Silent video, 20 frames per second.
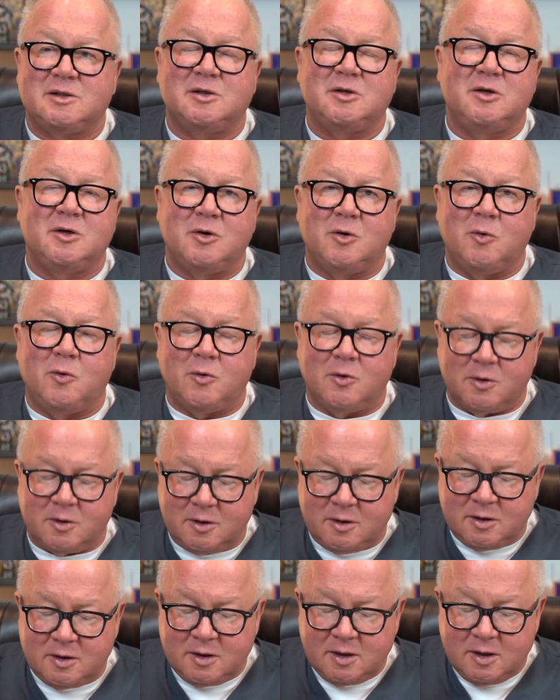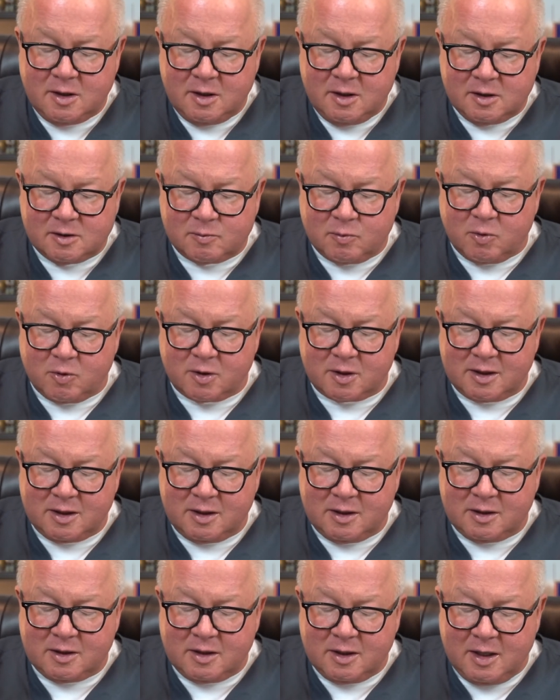Good lord. Poor
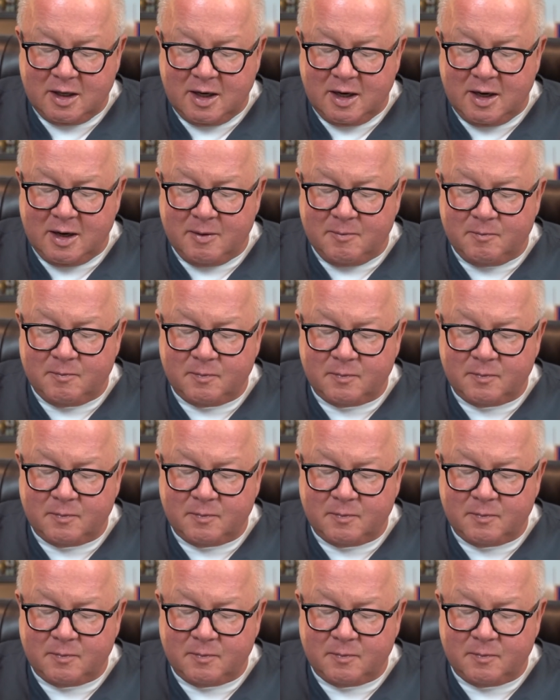kid. Um,